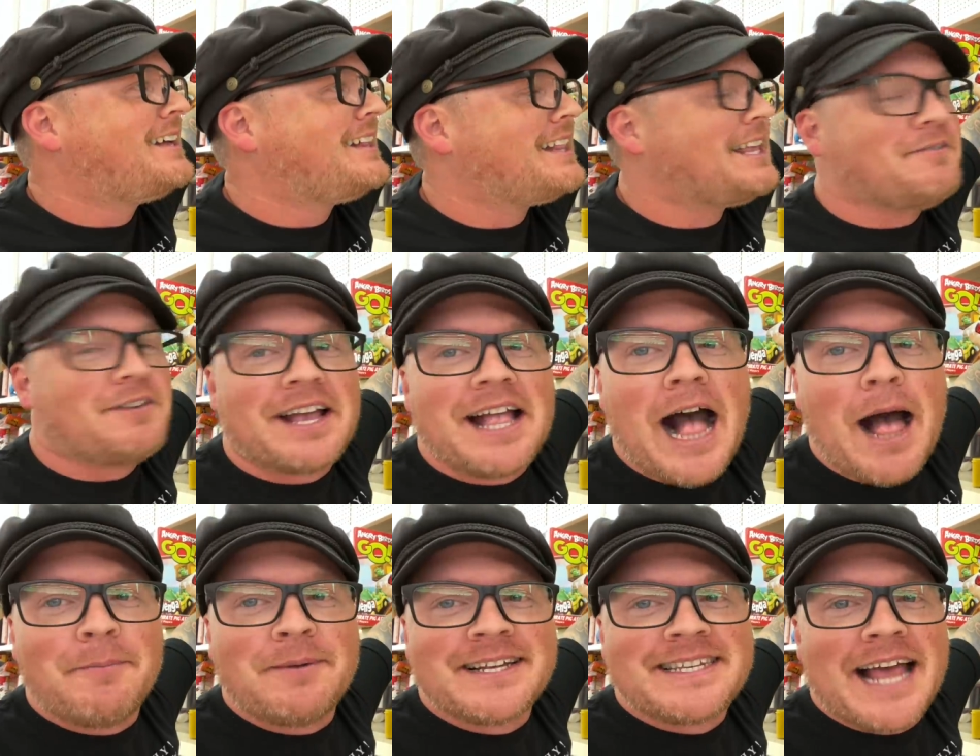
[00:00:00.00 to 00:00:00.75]
leave a
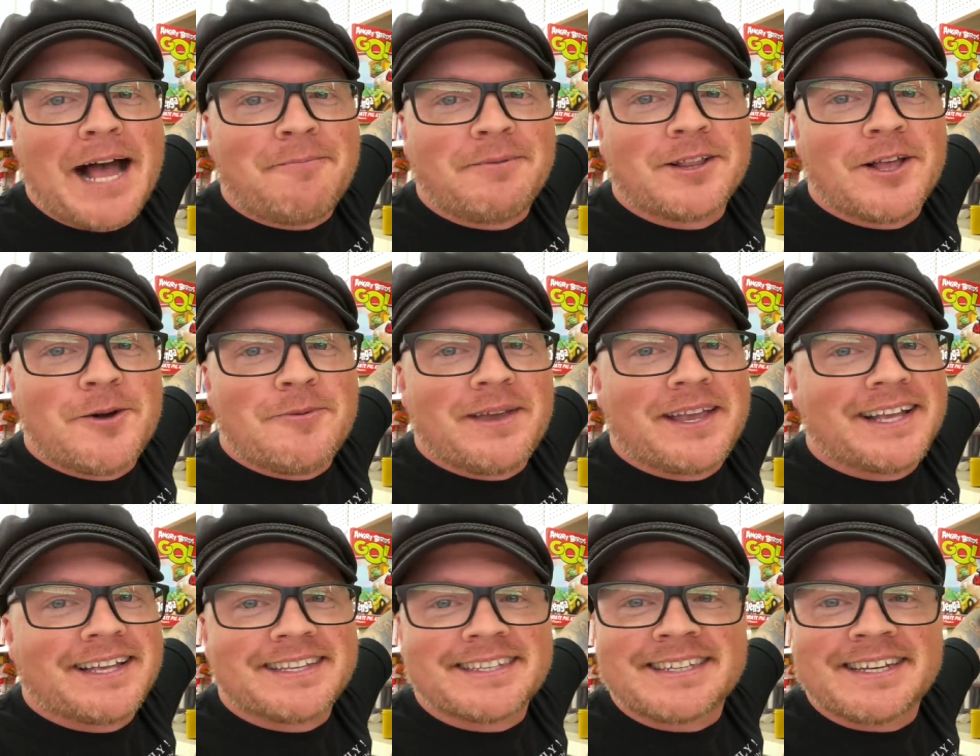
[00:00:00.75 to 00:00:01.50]
comment down below
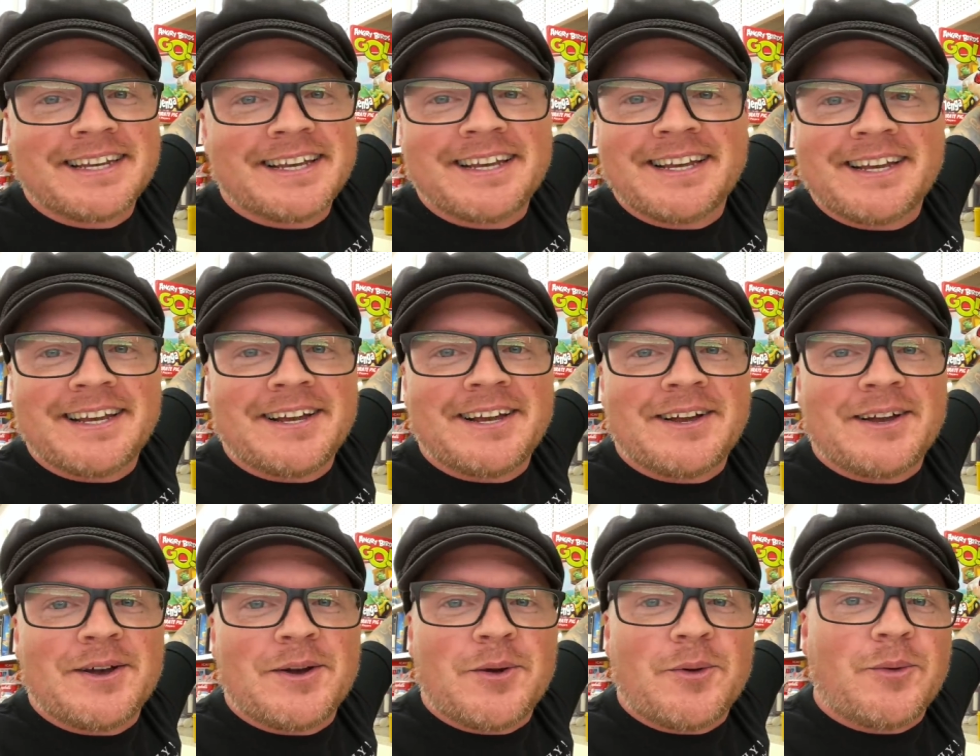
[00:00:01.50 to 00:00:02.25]
because
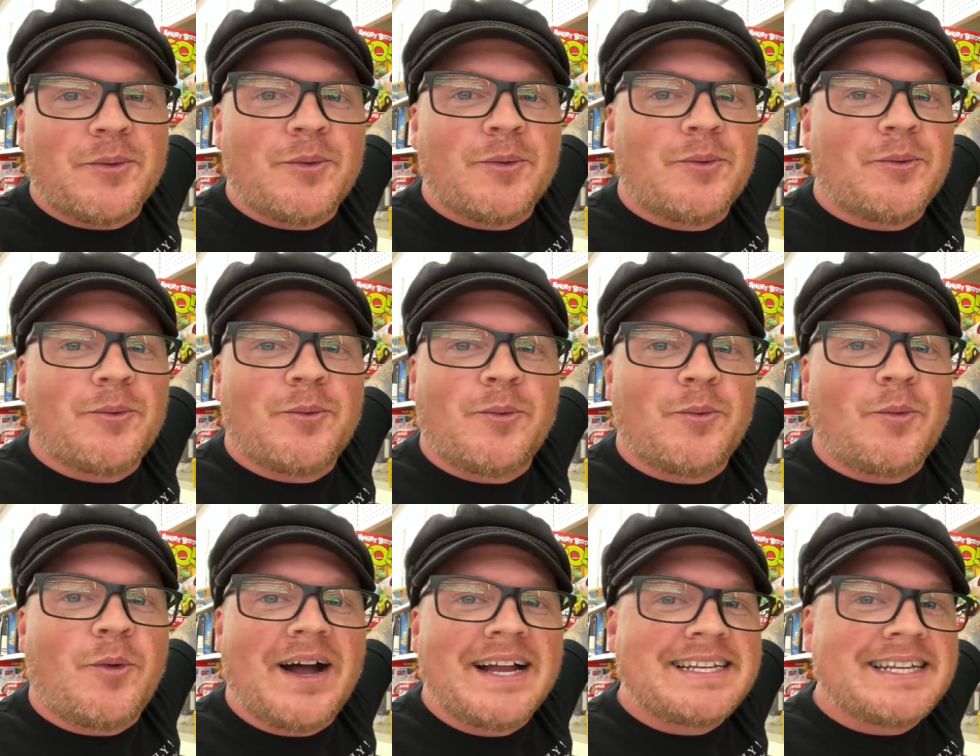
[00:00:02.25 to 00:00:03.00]

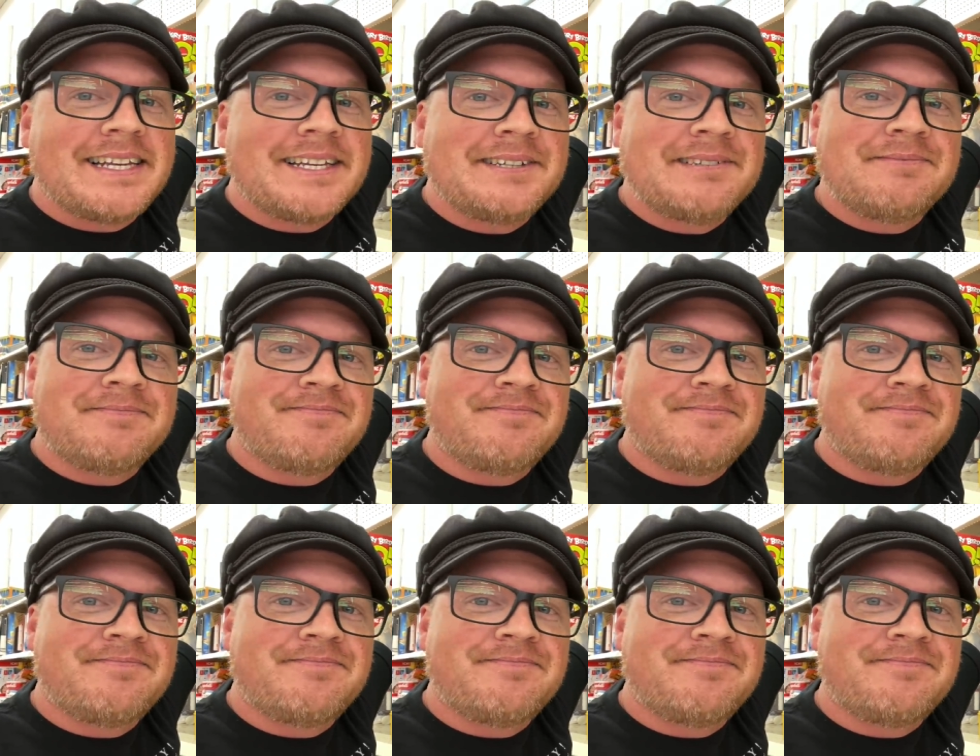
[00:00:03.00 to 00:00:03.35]
what?